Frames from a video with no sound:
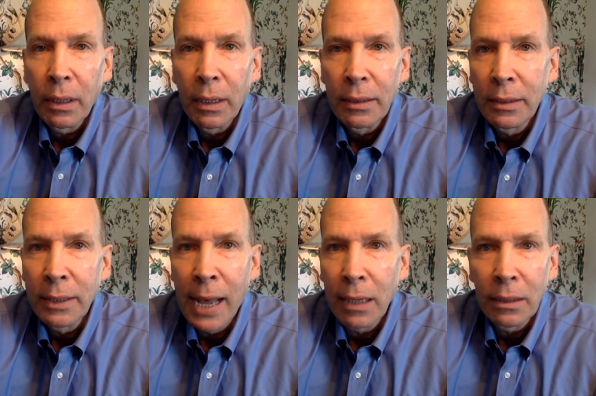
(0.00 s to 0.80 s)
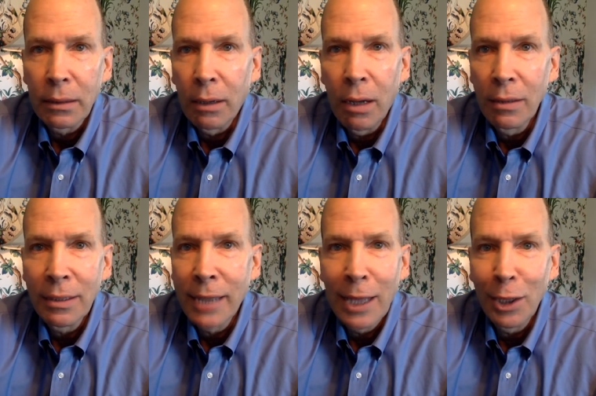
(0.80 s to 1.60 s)
Uh, it's not, all
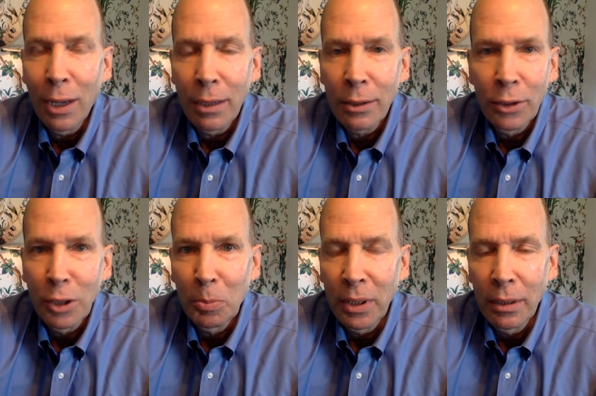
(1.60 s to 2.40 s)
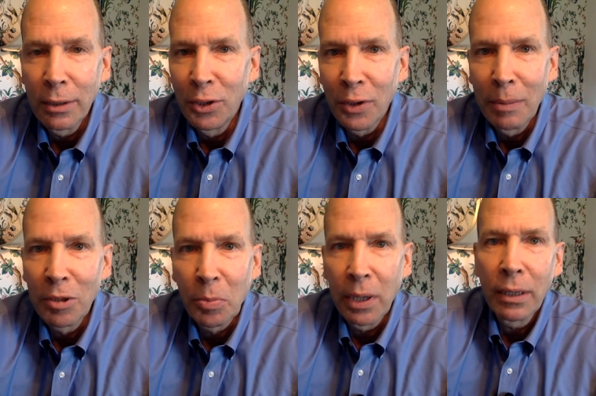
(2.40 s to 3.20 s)
is not lost just because your M
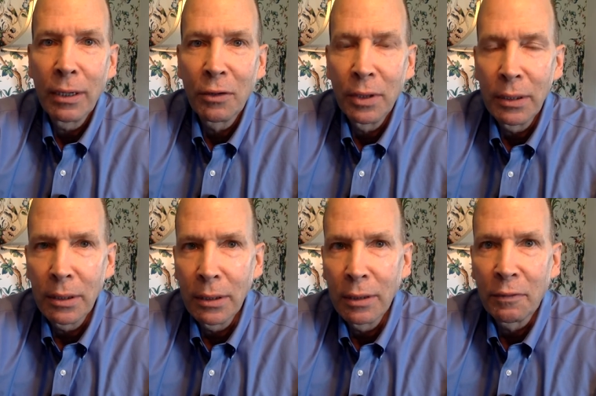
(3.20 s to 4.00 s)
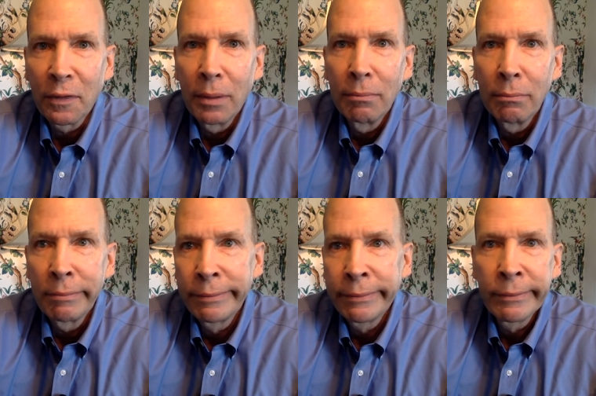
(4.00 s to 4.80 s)
spike increases from
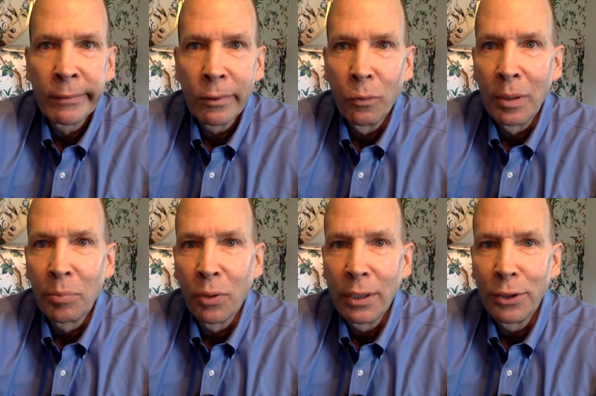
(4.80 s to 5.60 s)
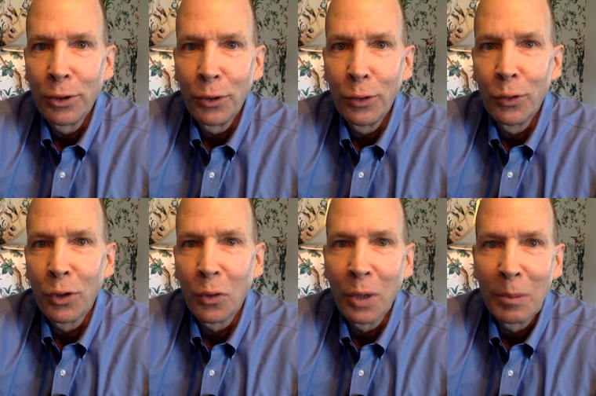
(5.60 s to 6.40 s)
1.2 to
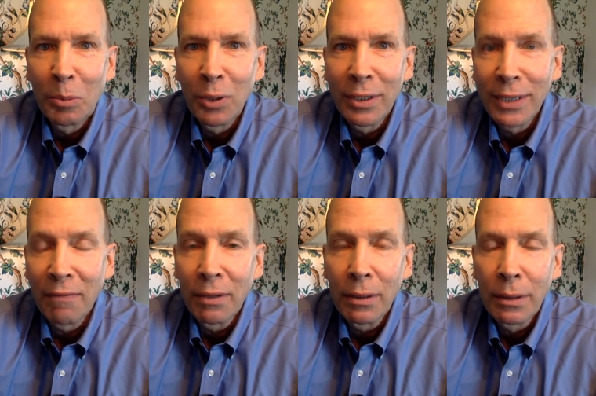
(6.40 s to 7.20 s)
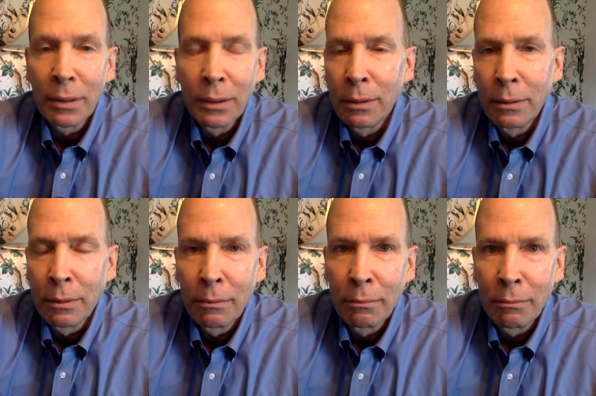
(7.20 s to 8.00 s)
1.7.
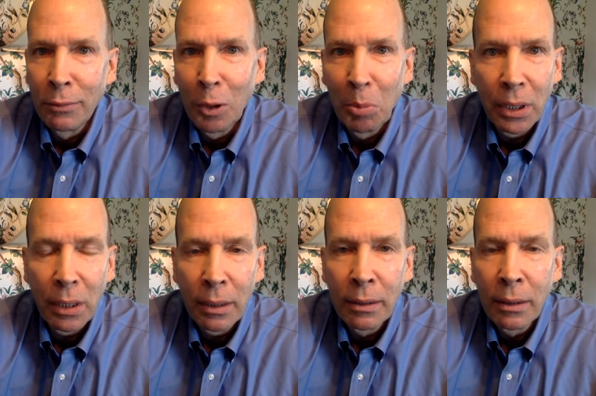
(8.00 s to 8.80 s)
No biggie.